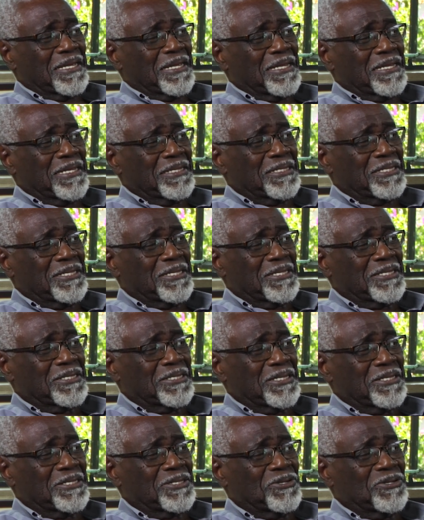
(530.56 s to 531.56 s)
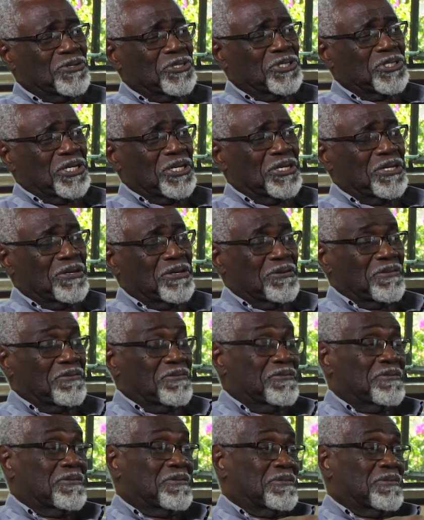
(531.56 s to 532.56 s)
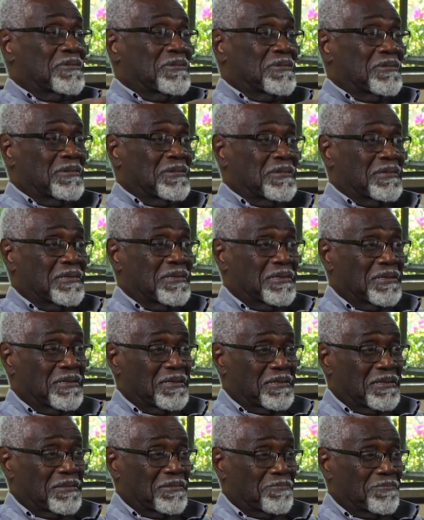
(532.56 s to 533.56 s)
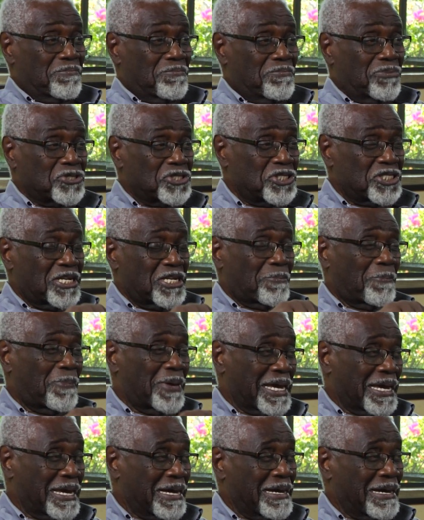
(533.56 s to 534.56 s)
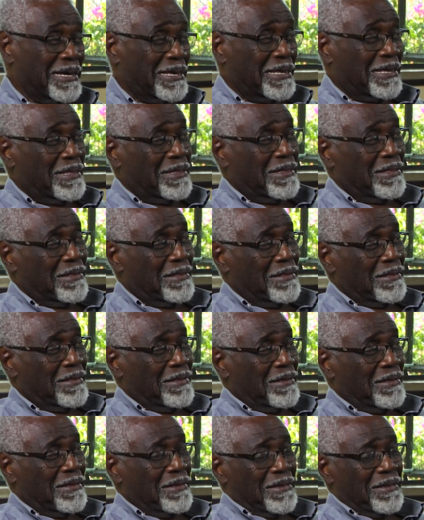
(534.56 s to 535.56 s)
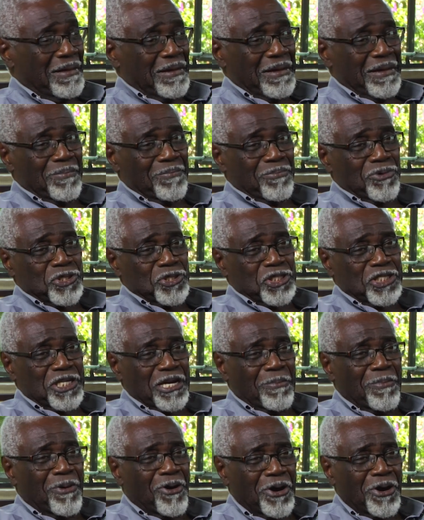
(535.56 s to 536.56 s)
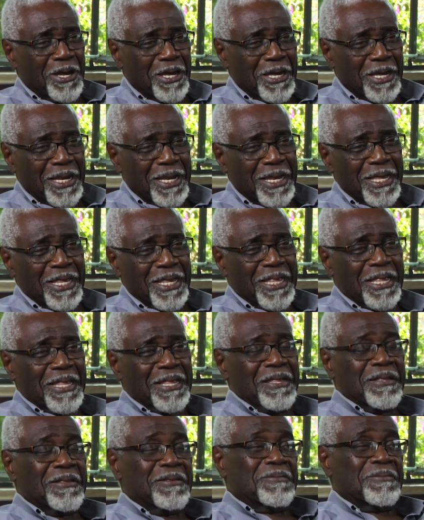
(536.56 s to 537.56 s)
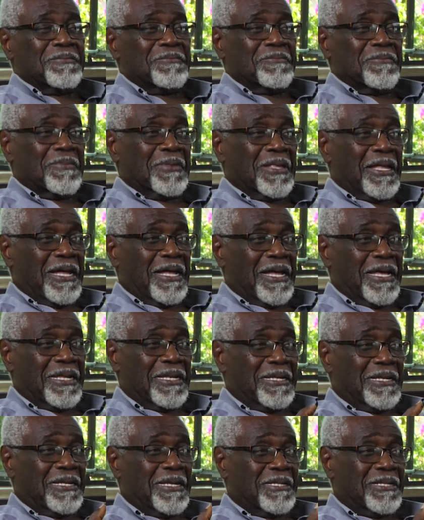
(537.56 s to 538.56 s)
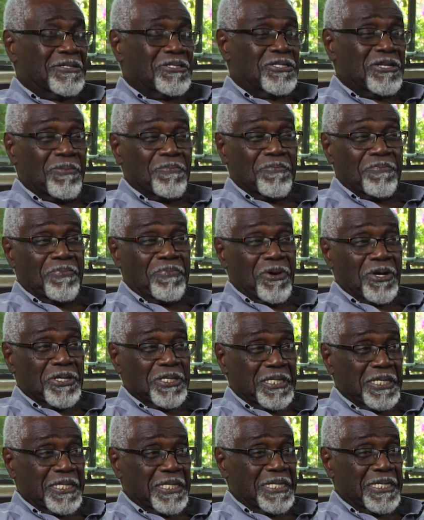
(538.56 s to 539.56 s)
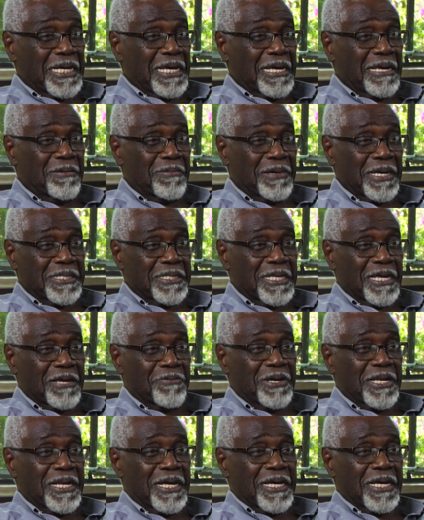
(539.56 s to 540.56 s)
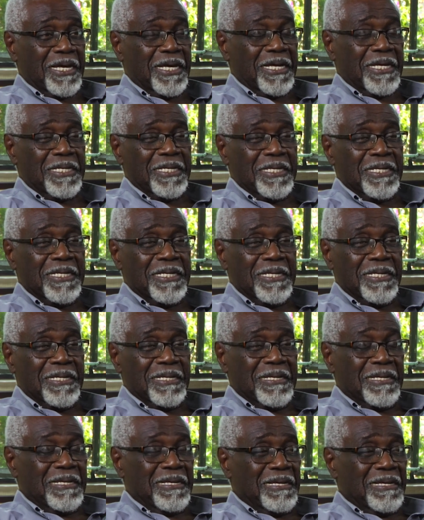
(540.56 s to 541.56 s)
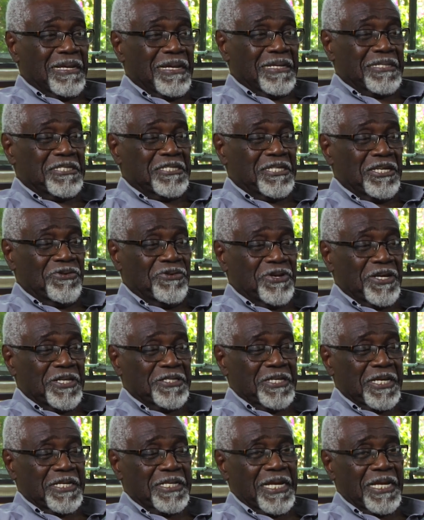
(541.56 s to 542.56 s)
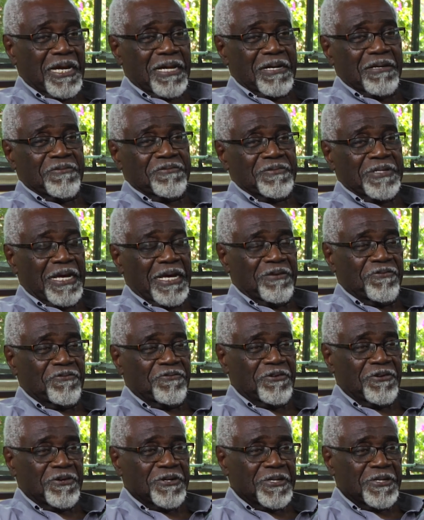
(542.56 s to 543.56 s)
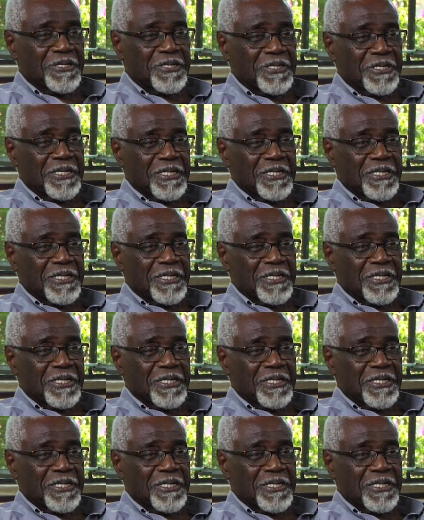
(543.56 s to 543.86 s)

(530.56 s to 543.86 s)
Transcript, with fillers: this, this, this notion of bush to pick and bush to boil. And at some point in time, I think when I had a serious attack of typhoid,